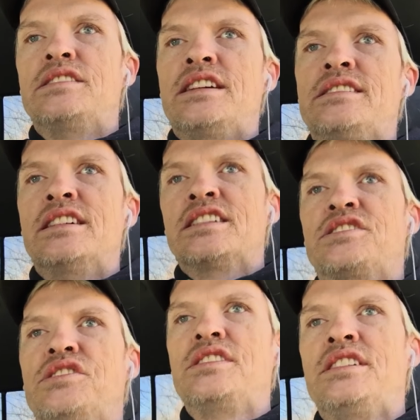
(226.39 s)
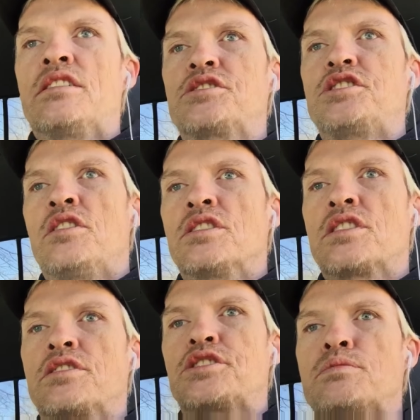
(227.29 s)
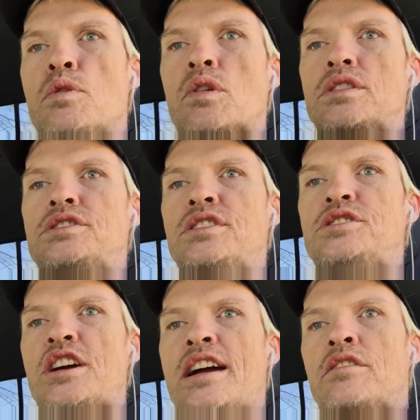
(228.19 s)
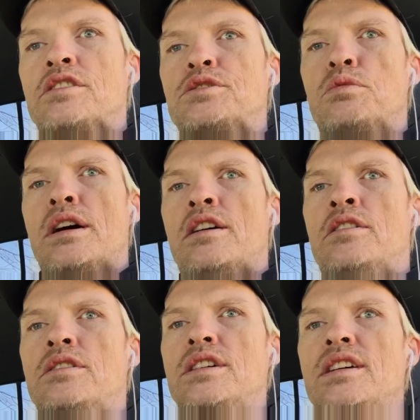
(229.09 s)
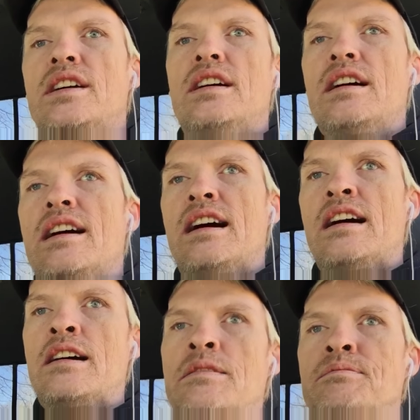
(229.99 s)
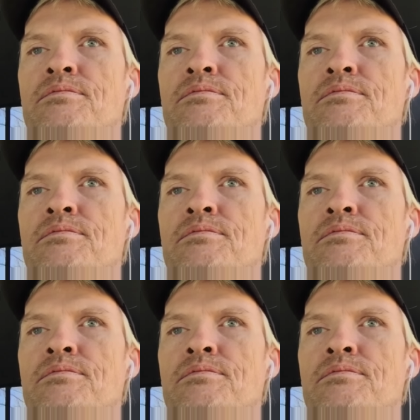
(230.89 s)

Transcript: it does you know show a little support to the channel as well. Um,